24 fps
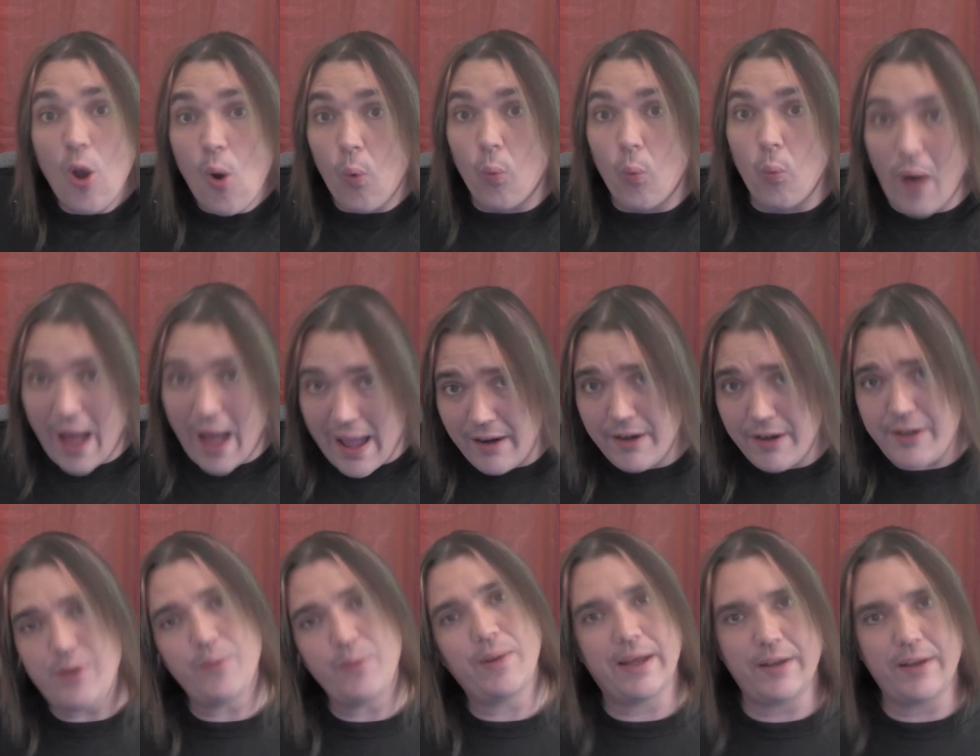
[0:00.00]
Why are
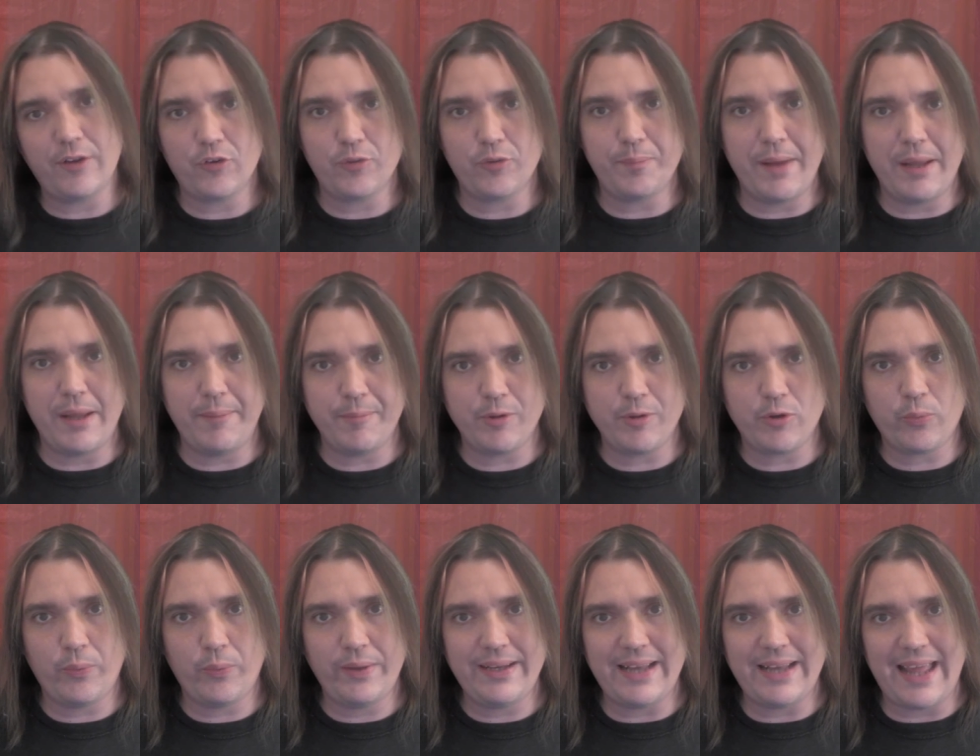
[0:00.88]
you going to spend
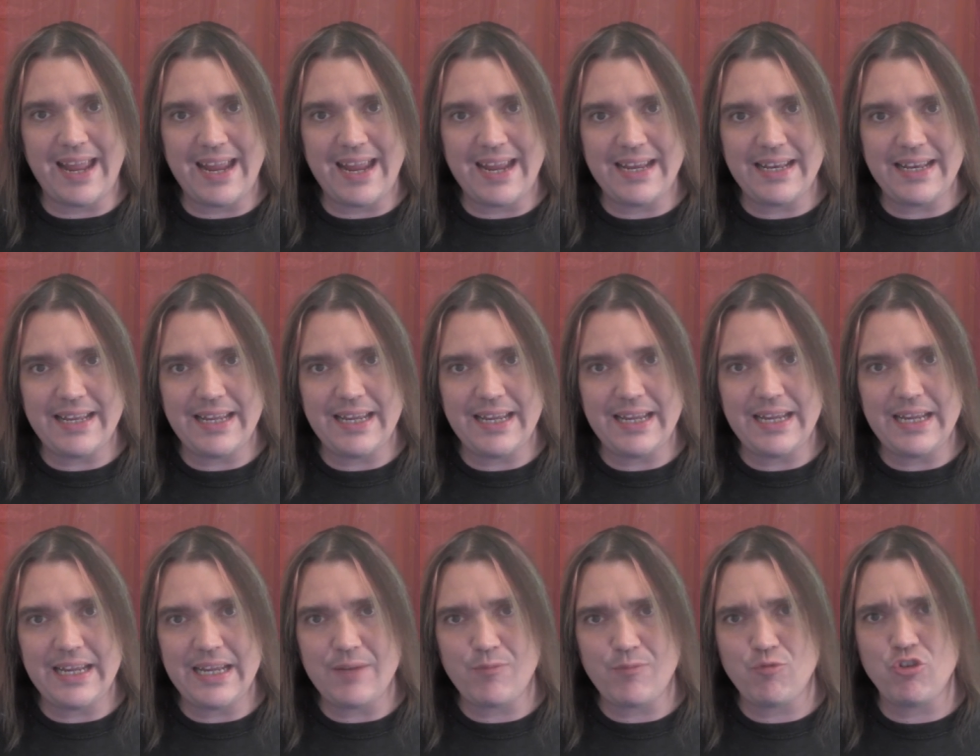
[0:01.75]
between
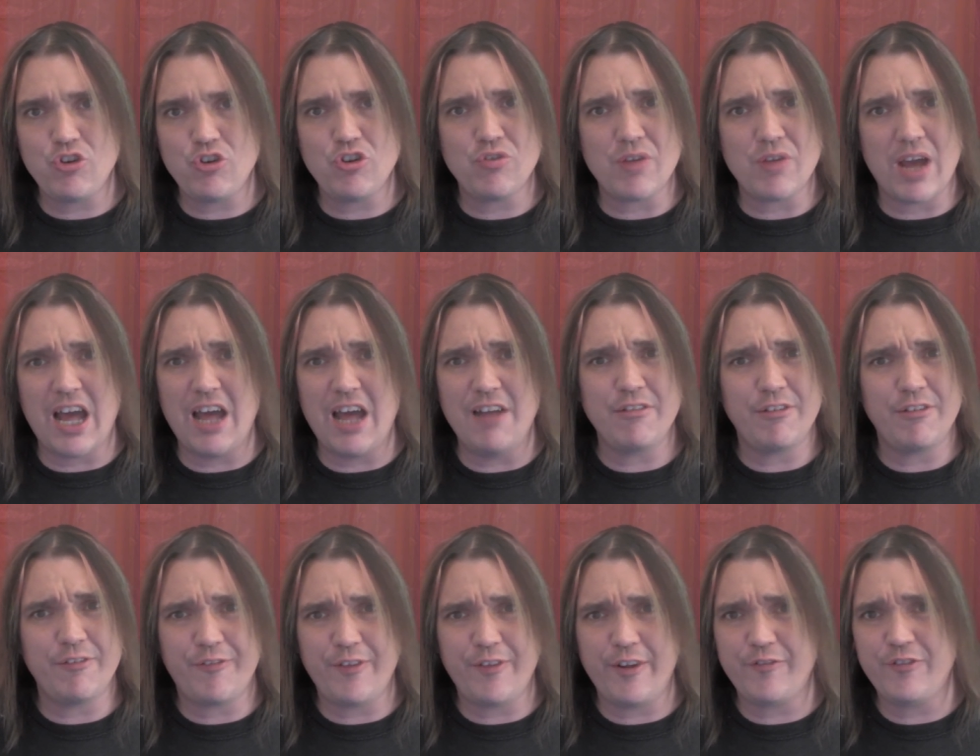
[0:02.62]
$80,
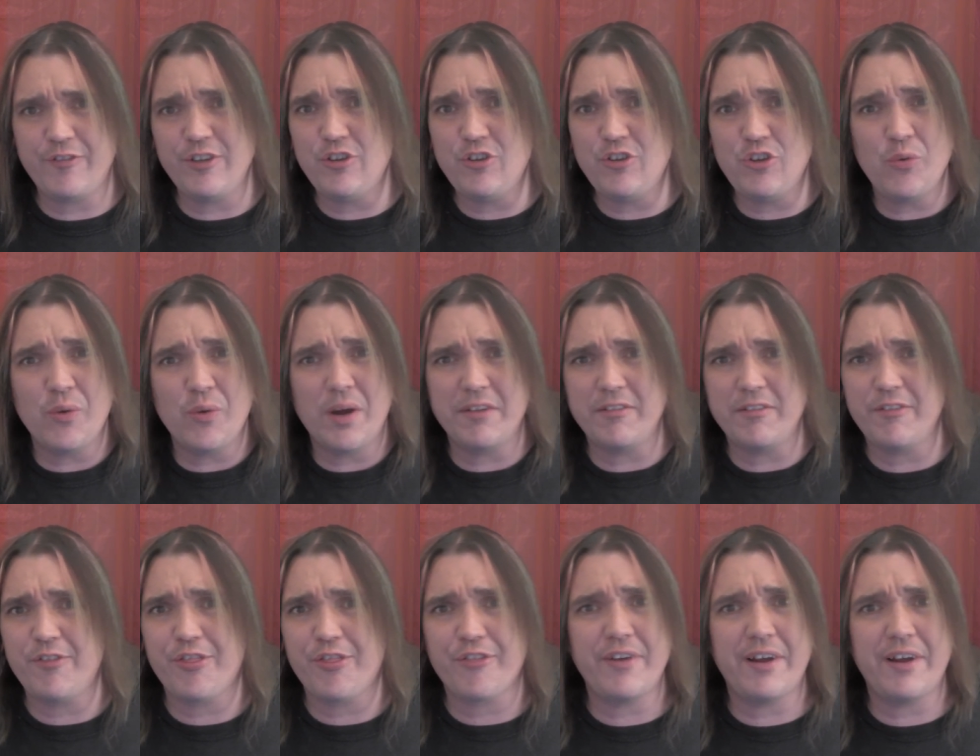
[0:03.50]
$150, $200,
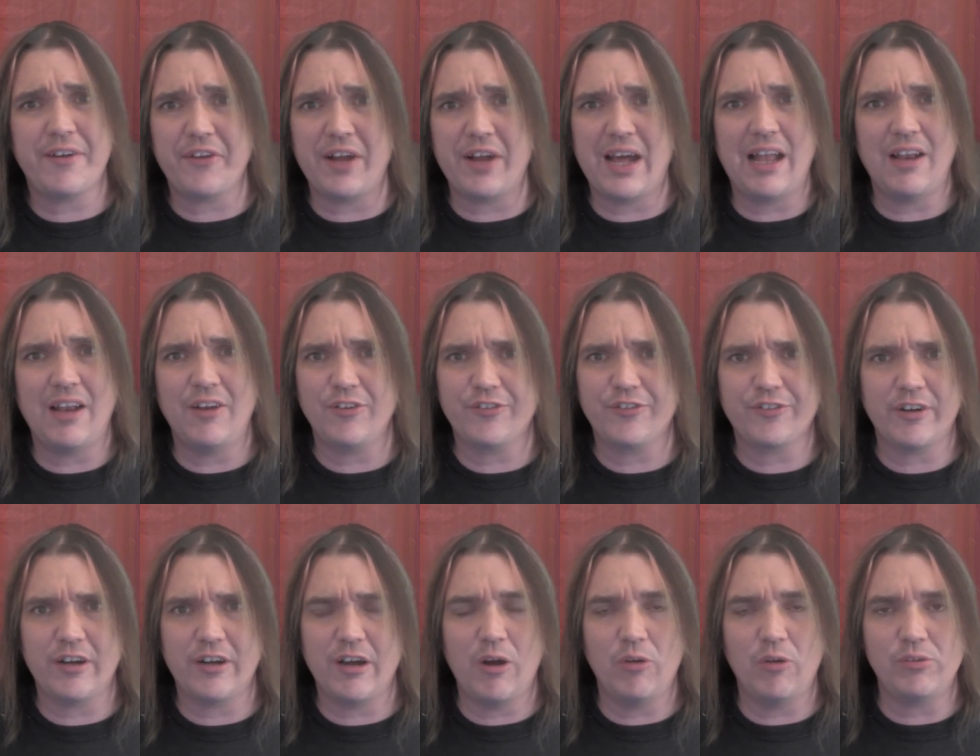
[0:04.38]
$300
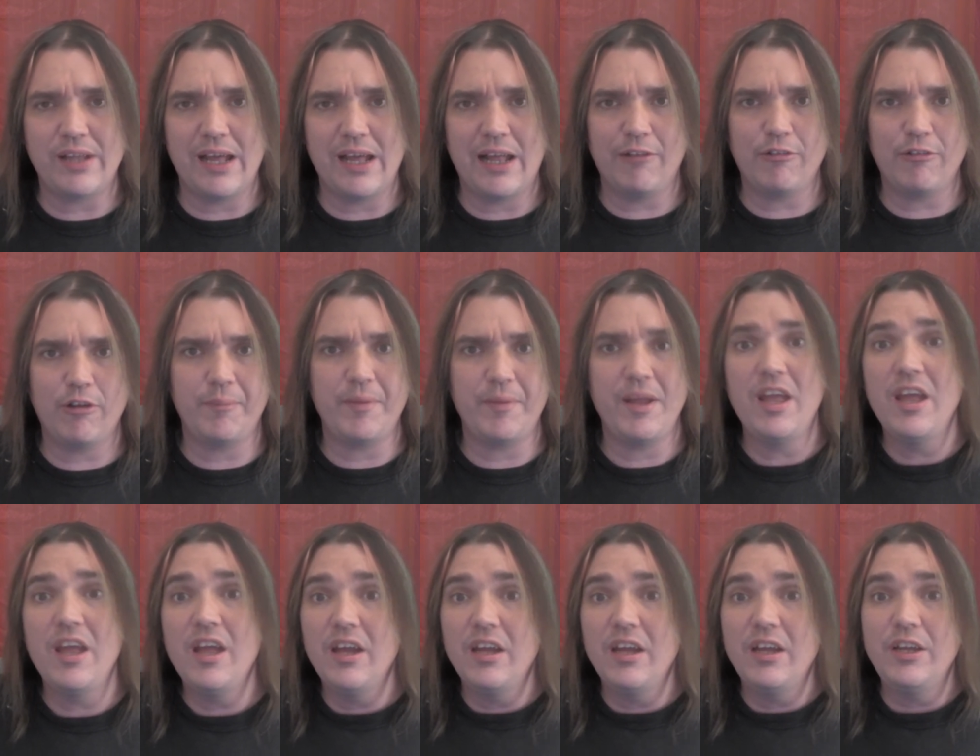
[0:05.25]
for a hotel room?
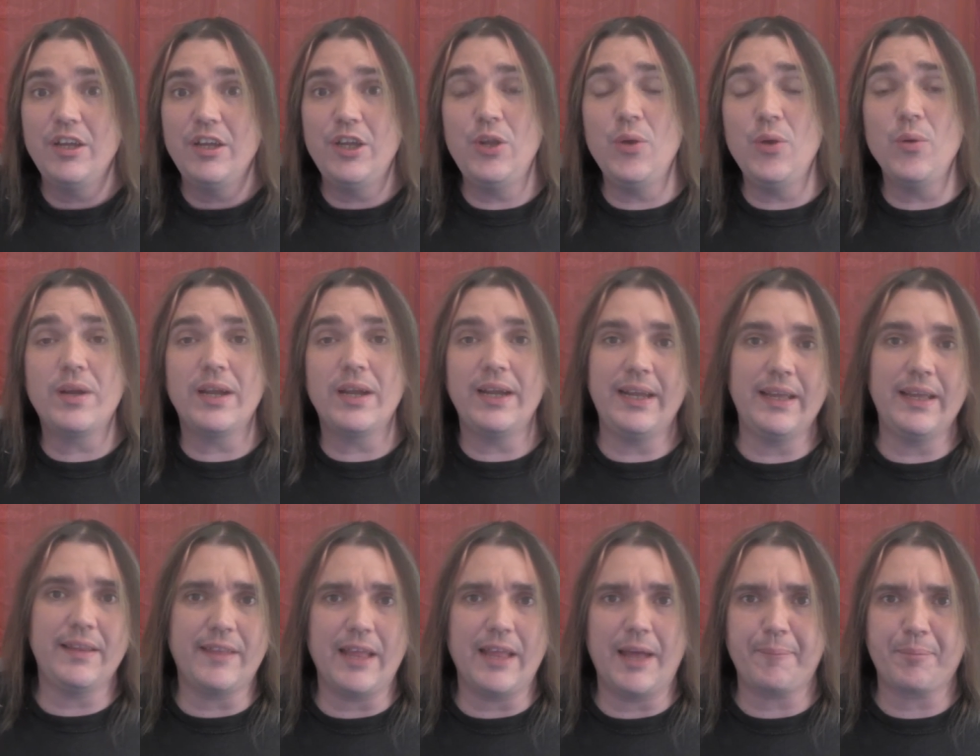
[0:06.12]
You can
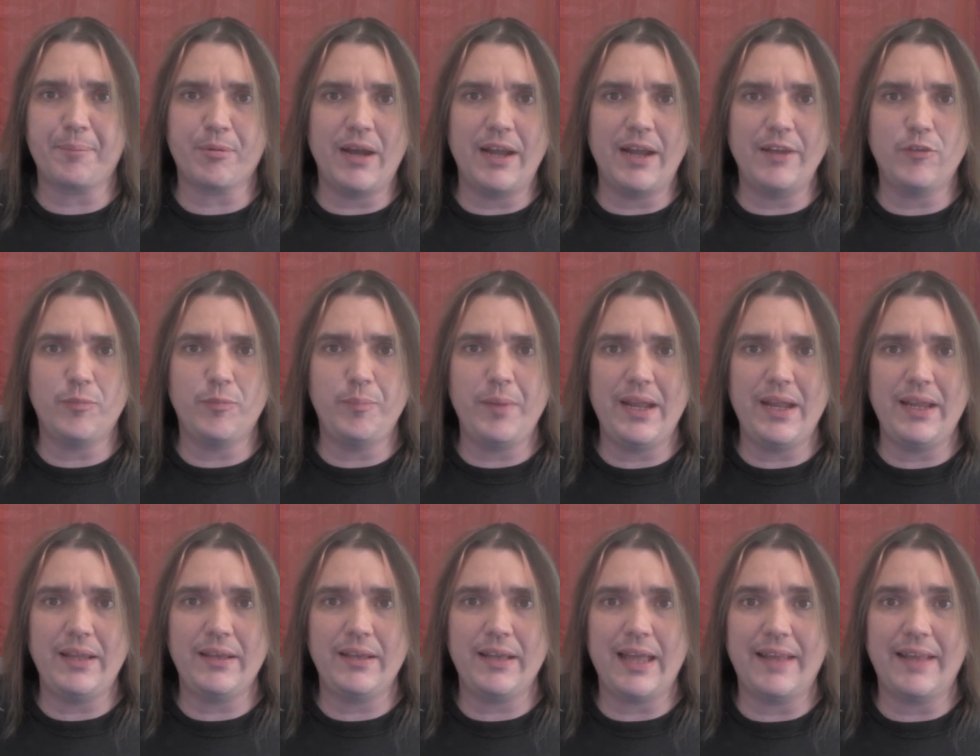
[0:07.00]
get that price
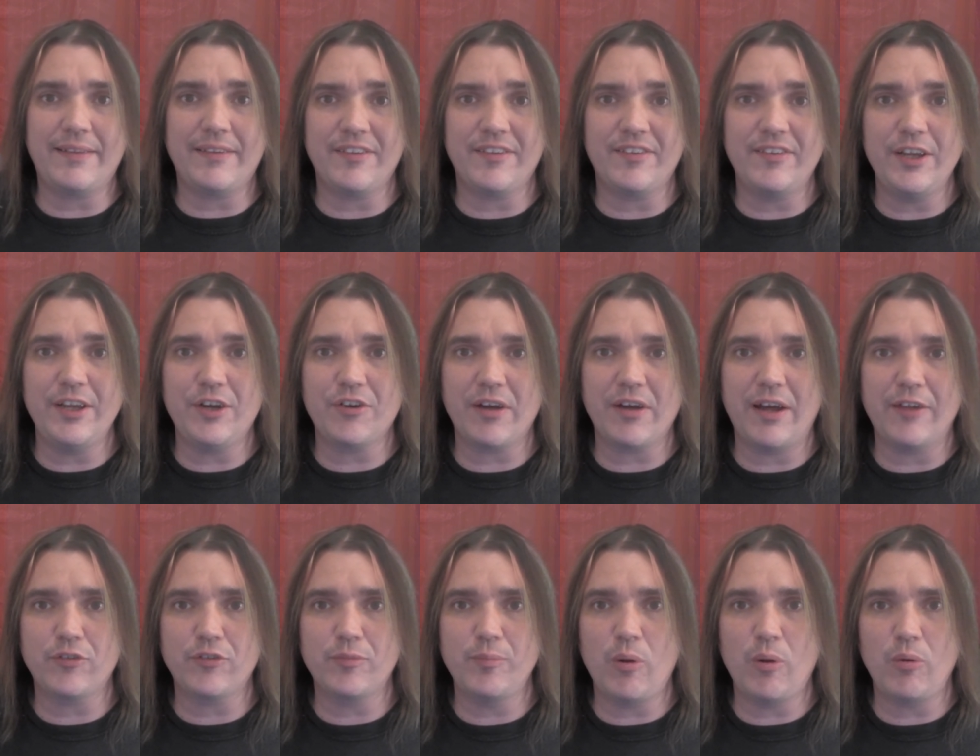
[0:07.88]
beaten at the
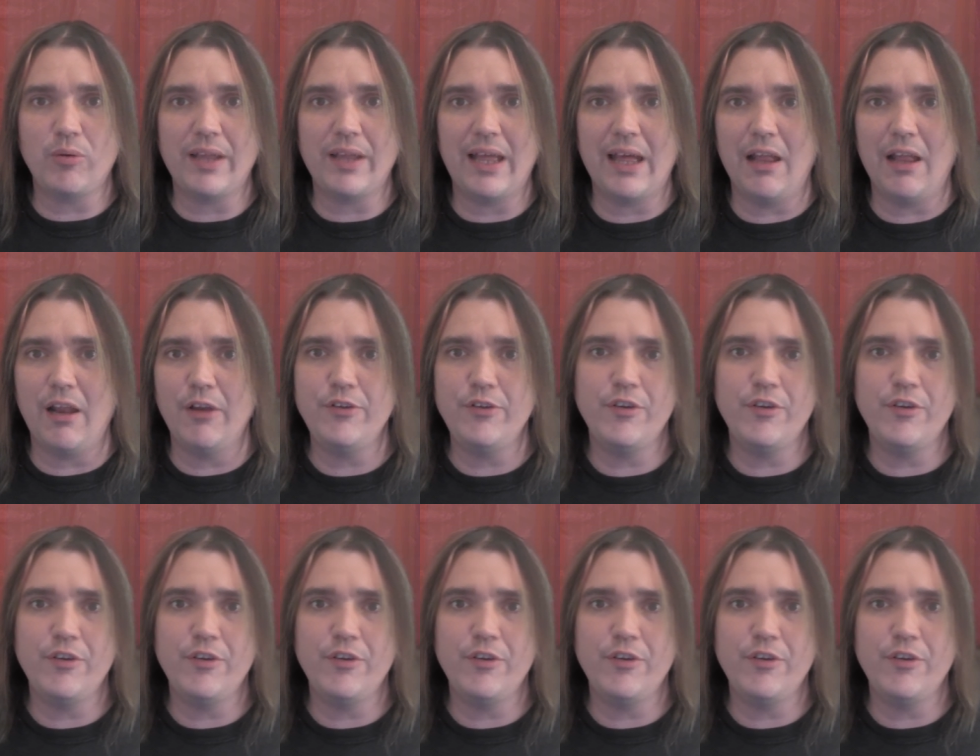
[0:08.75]
Seacrest Motel.